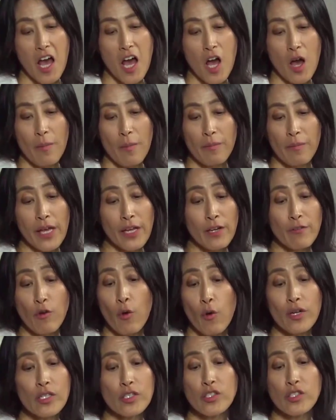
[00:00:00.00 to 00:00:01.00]
Um, and
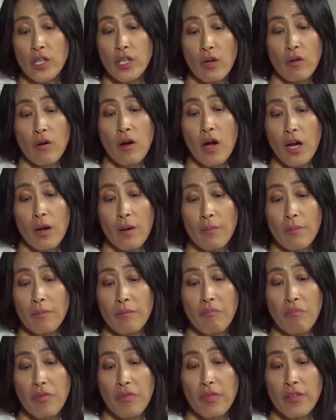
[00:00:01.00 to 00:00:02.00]
of course, you know,
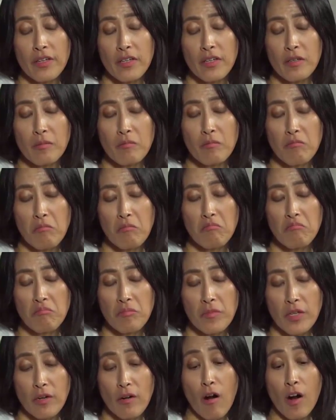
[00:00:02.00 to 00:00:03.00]
um, the
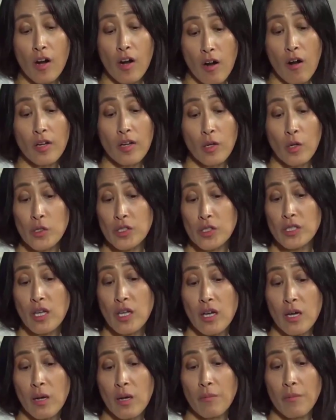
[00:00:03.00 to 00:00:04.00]
there are
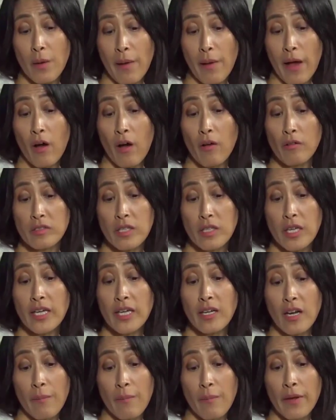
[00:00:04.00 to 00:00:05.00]
articles um, about
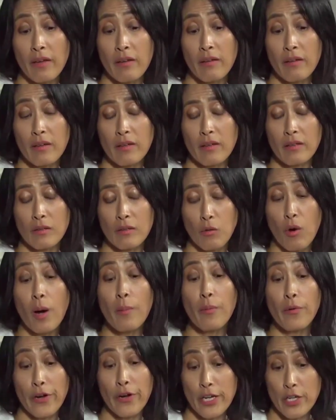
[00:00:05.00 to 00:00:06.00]
economic uh,
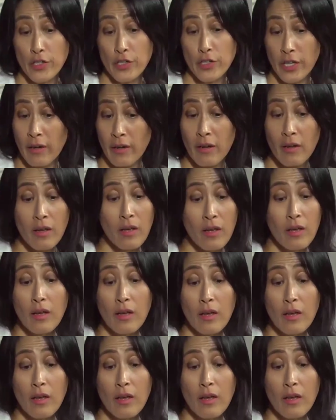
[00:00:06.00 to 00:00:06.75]
cooperation,